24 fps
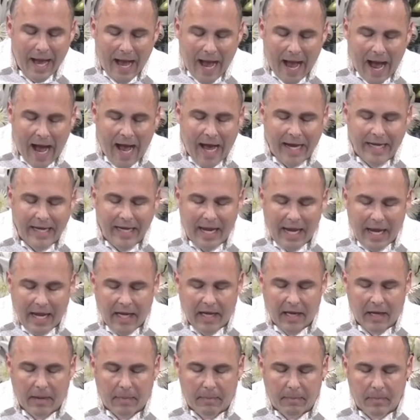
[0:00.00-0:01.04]
I
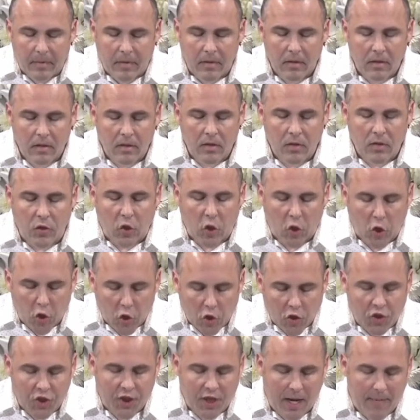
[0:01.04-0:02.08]
am the
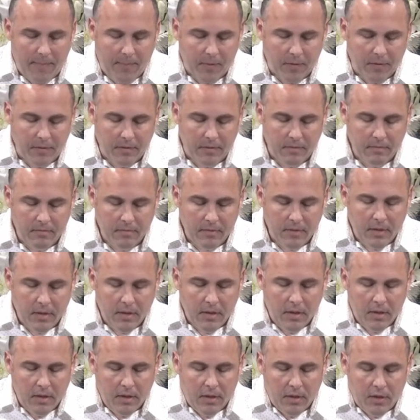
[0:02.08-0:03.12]
good shepherd.
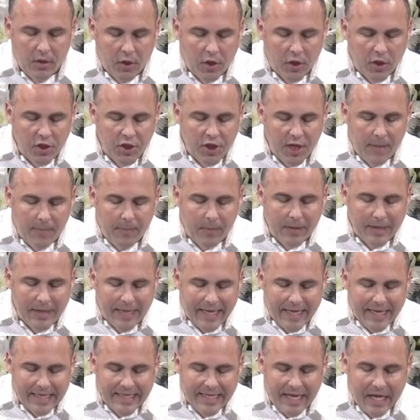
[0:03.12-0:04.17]
The good shepherd
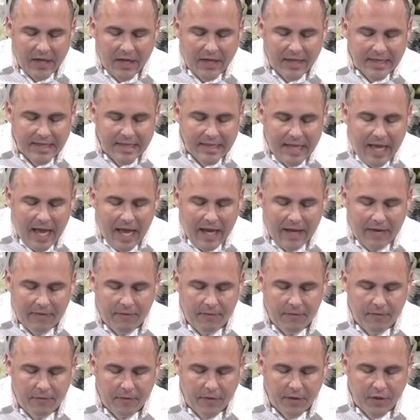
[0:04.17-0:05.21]
lays down his
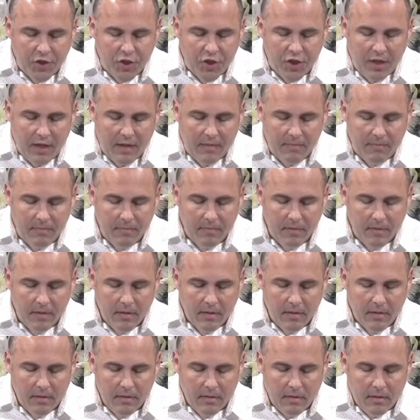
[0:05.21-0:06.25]
life for the sheep.
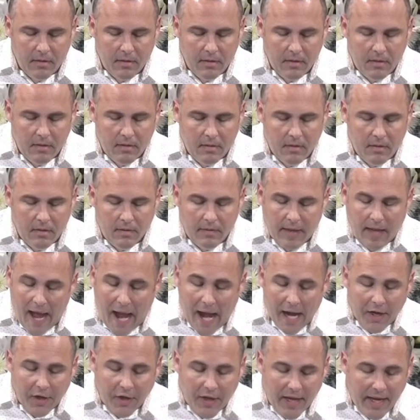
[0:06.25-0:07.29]
The
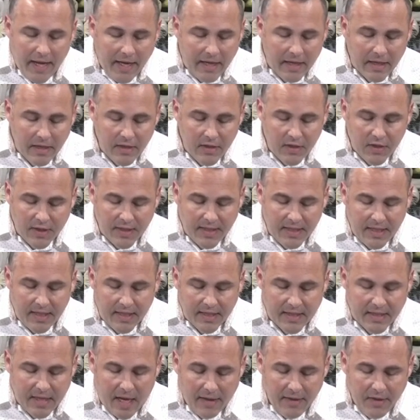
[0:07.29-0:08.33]
hired hand, since he
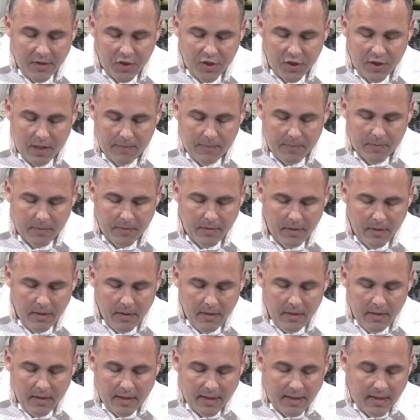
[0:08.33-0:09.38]
is not the shepherd
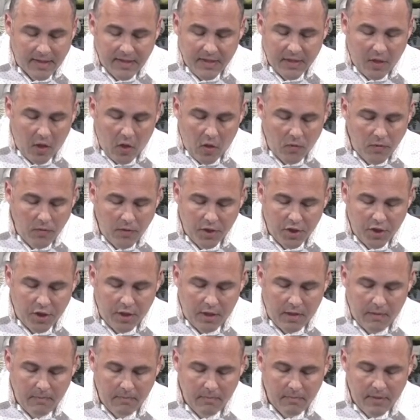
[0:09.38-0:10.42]
and doesn't own the
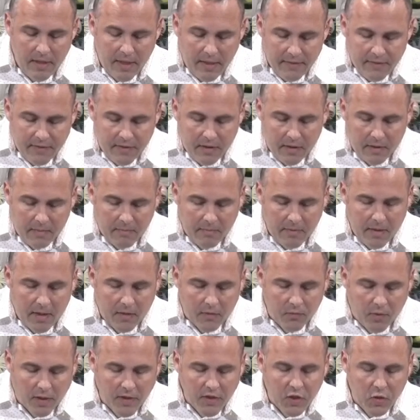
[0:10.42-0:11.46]
sheep, leaves them
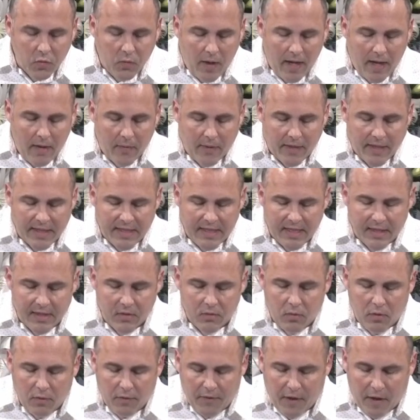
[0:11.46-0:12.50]
and runs away when he sees a
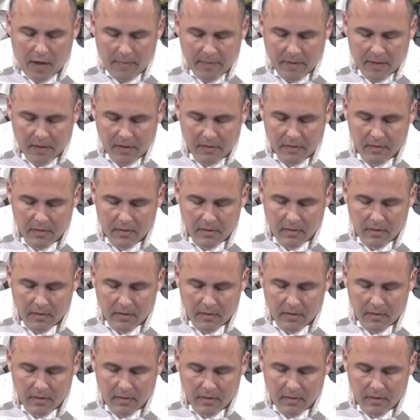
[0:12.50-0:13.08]
wolf coming.